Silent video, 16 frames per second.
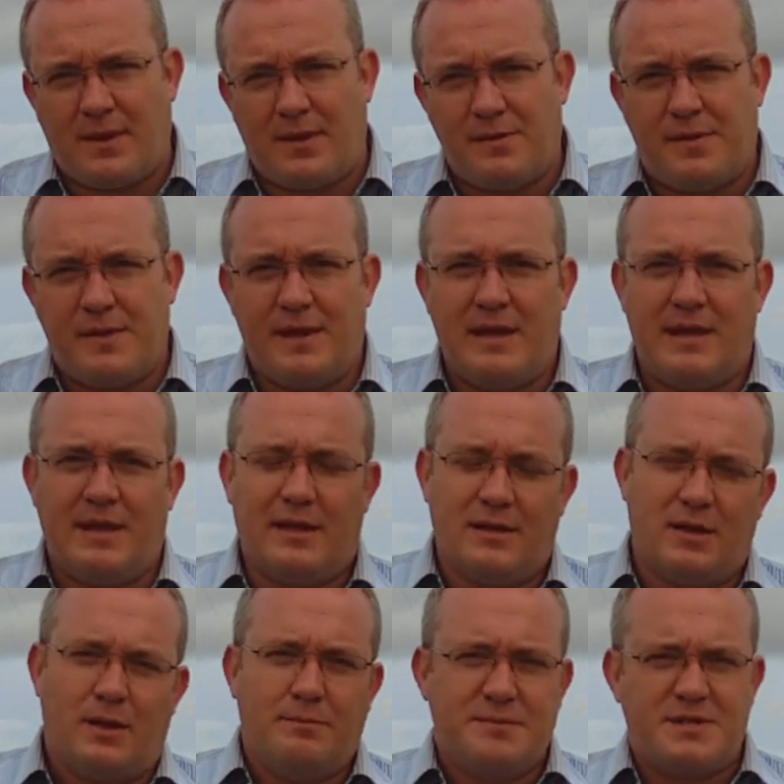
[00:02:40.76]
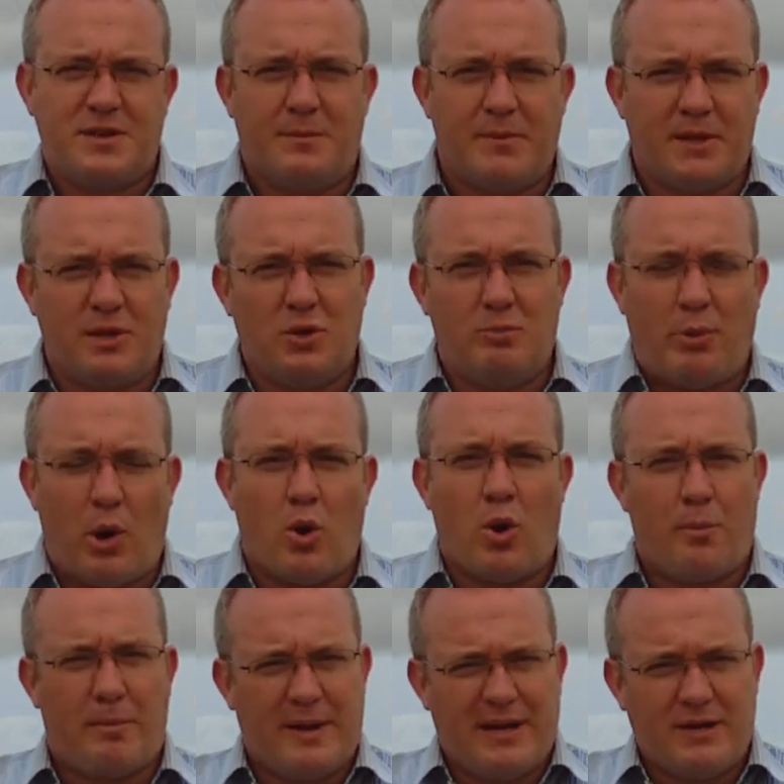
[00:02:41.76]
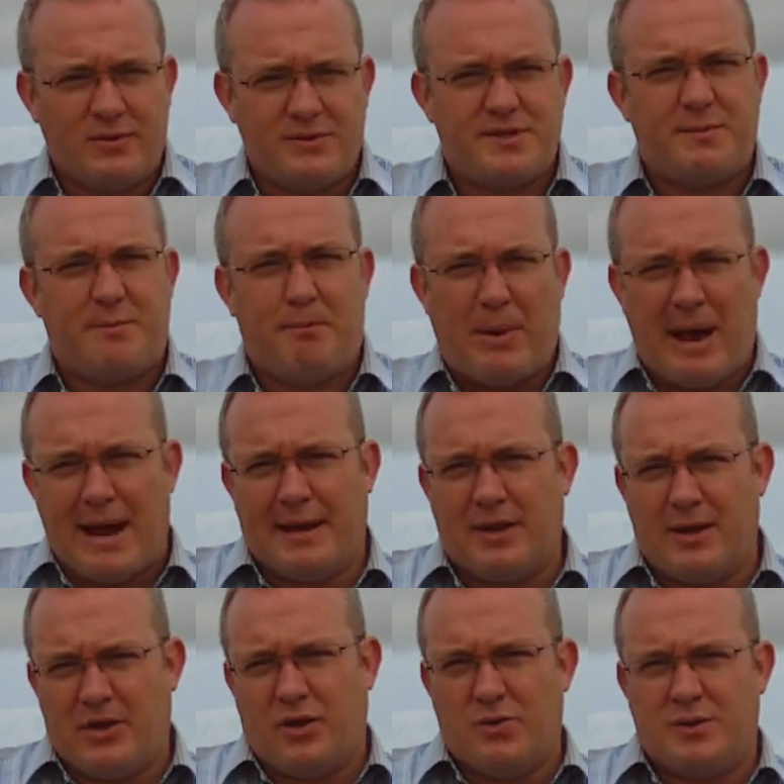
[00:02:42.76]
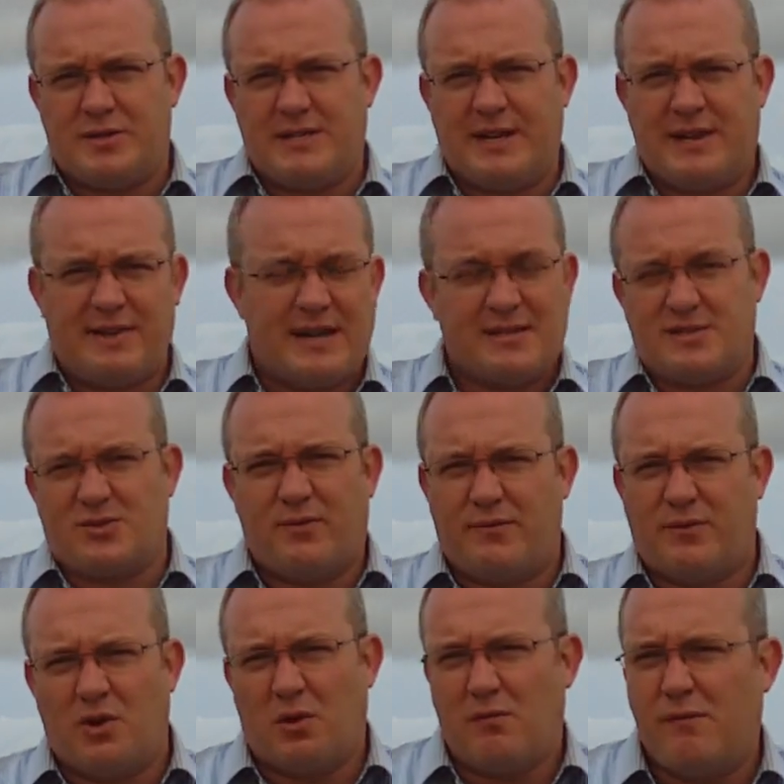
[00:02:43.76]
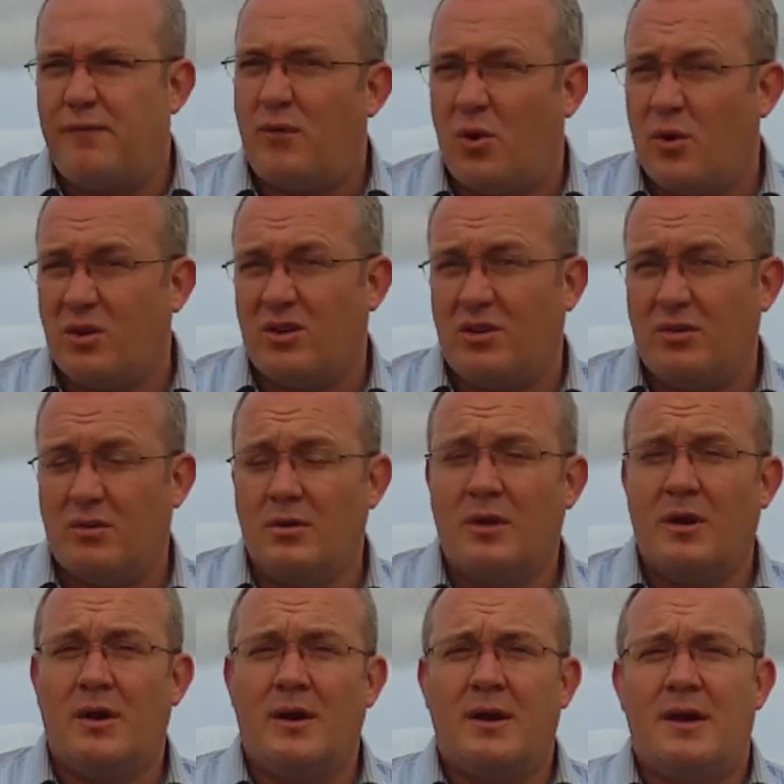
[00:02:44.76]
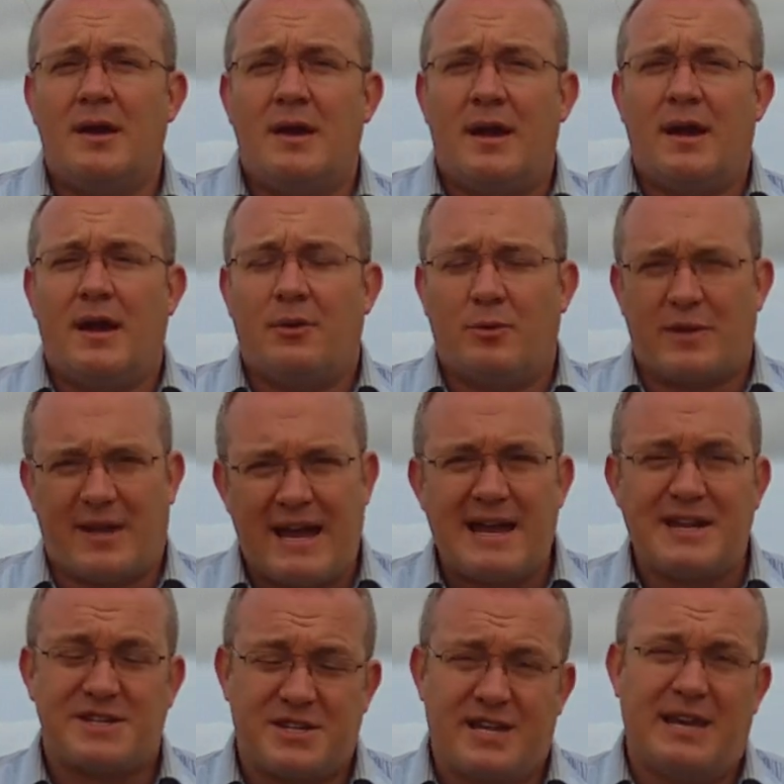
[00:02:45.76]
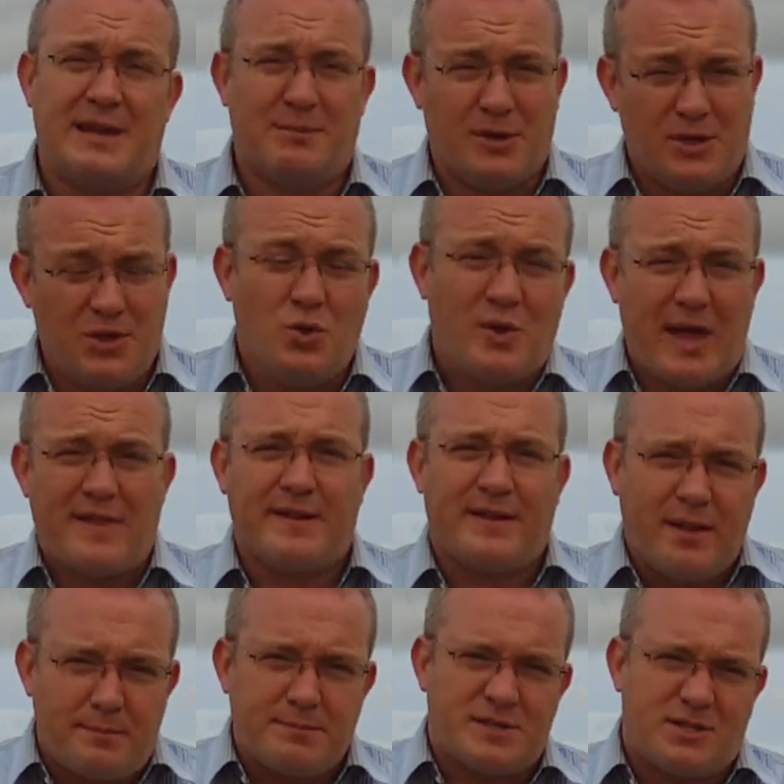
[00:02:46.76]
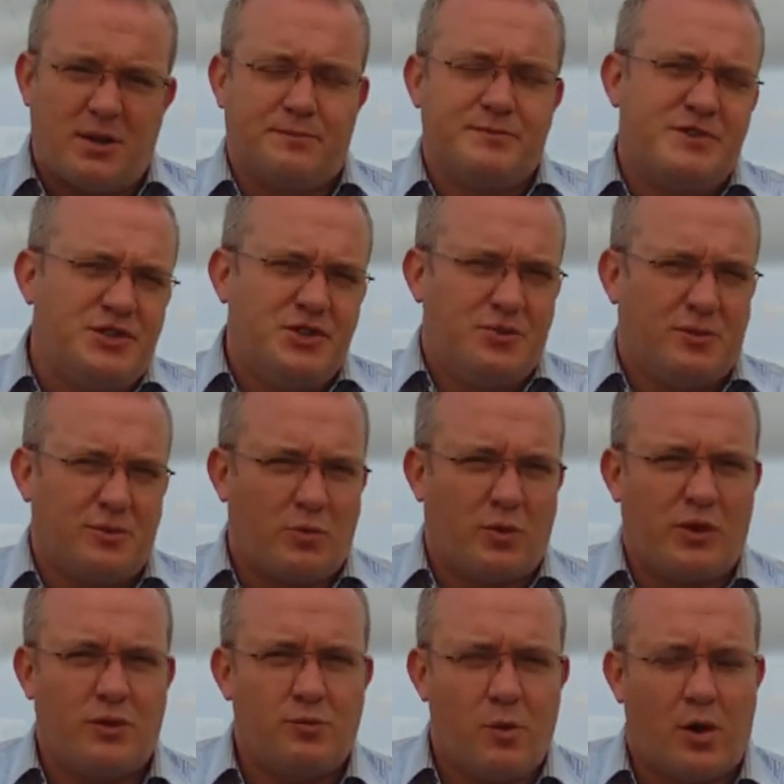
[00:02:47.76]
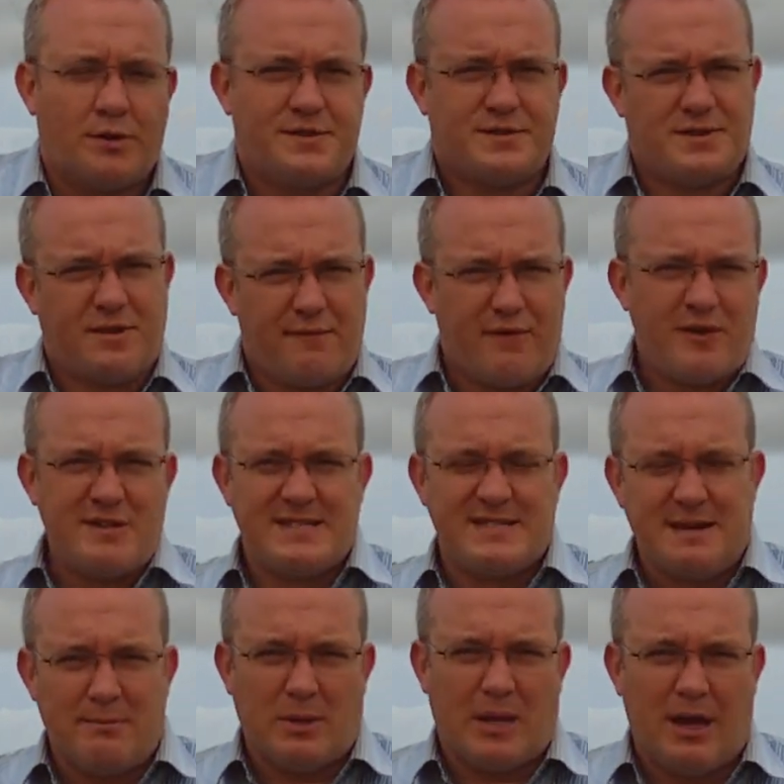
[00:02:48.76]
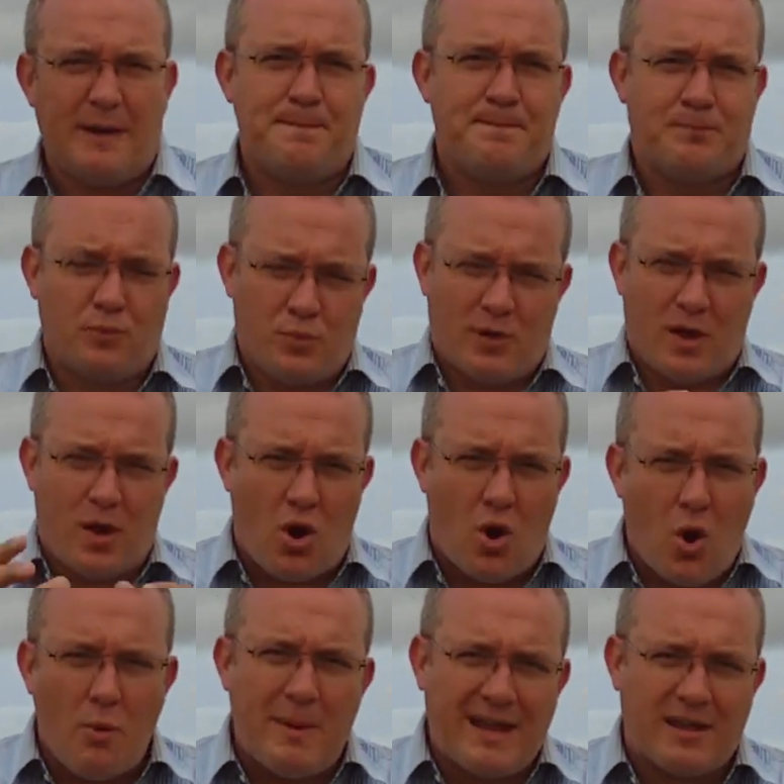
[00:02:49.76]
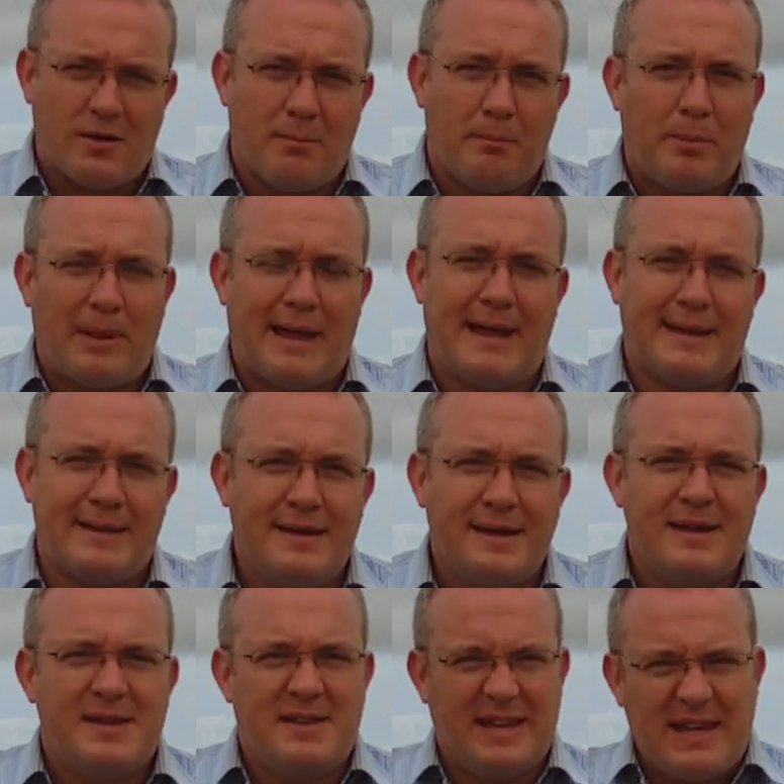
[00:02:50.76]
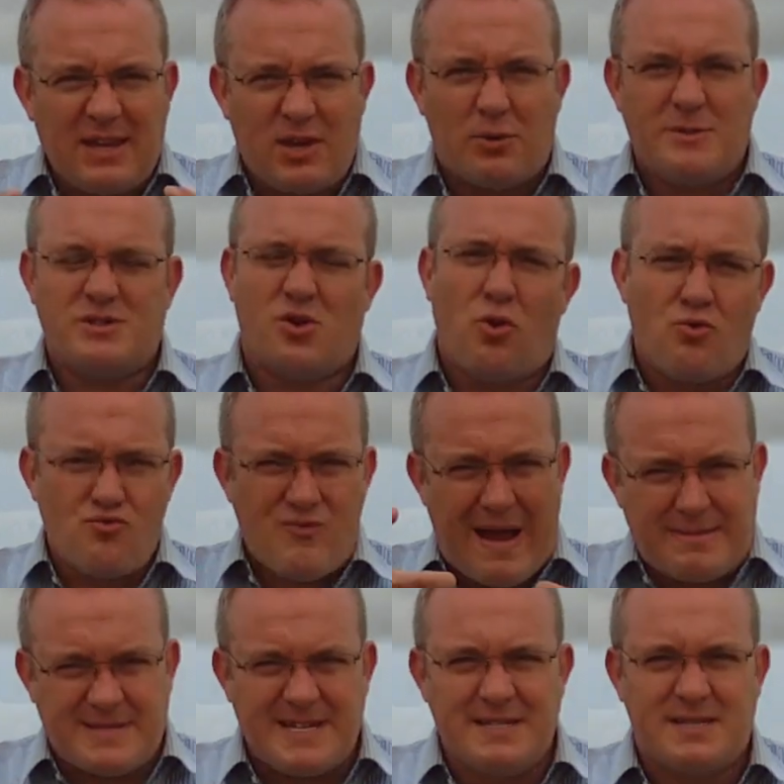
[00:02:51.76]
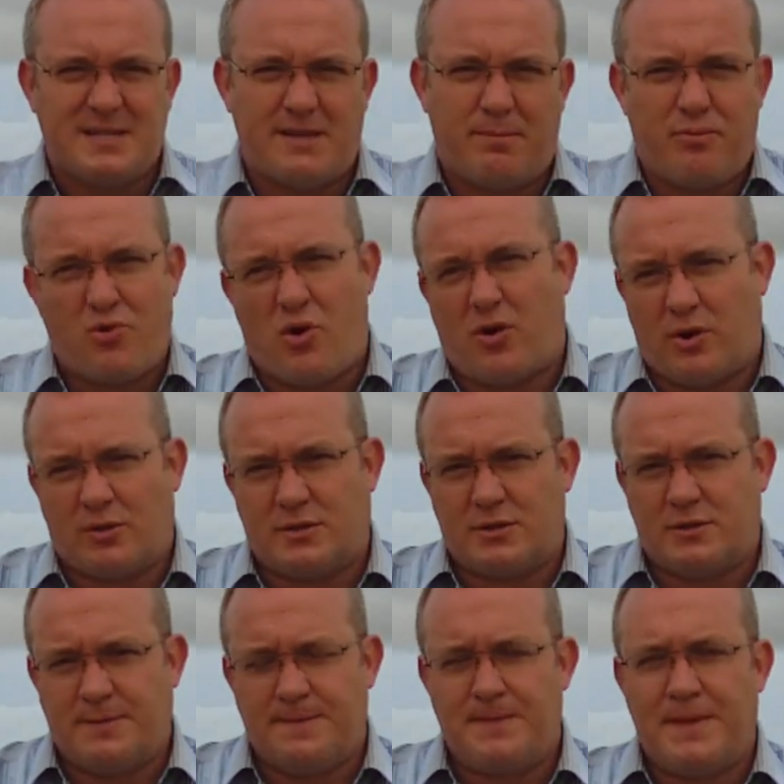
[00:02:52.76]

the lump sum that you borrow being used to buy an annuity and that's sort of done for you, with a cash scheme, you get the lump sum to do with what you want. So they're very similar, but with a home income plan, the income is all wrapped into the product.